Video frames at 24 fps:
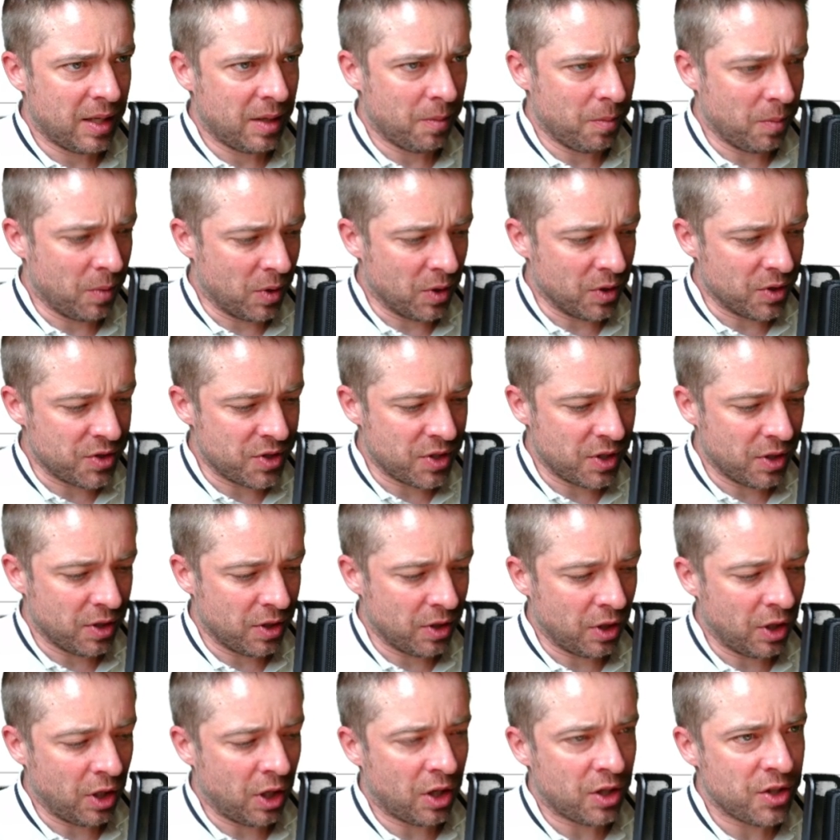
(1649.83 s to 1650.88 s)
was
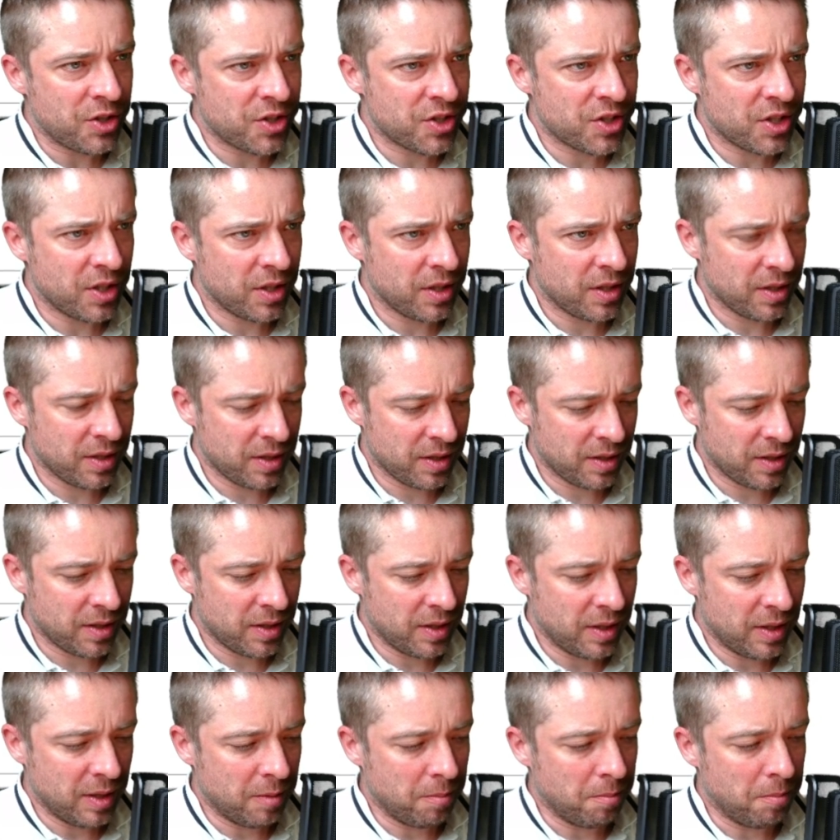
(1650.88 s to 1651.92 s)
loss
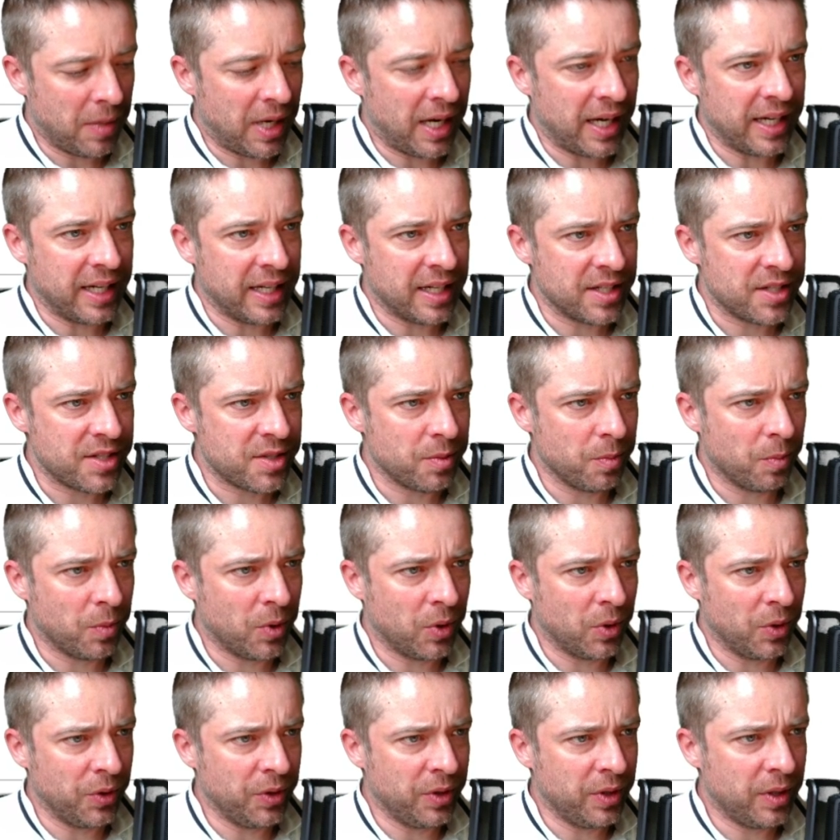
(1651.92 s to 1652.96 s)
minus
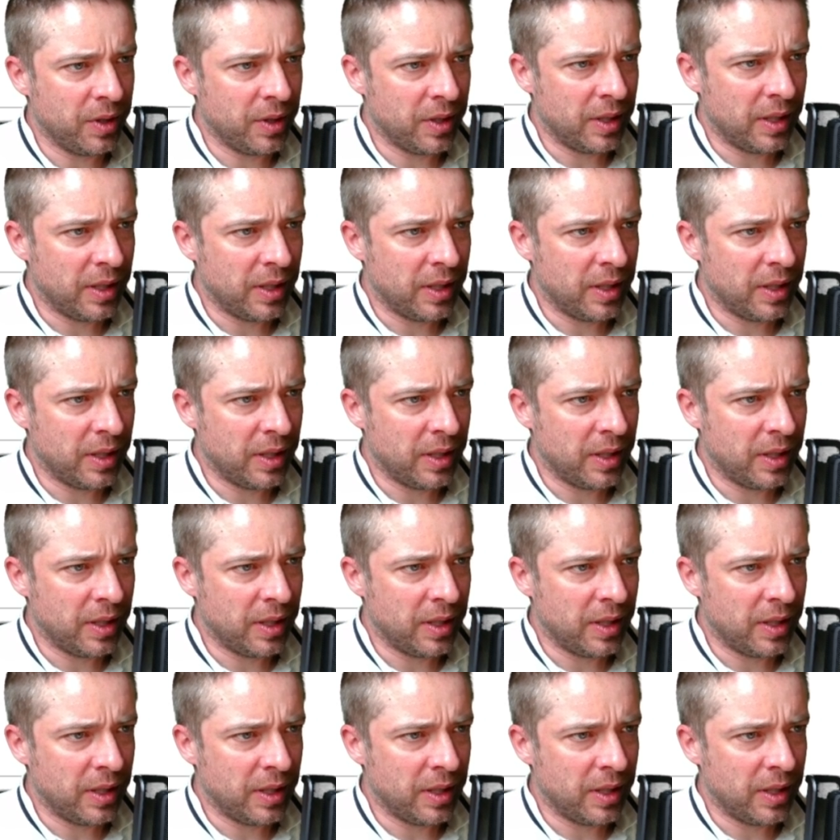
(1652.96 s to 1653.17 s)
1,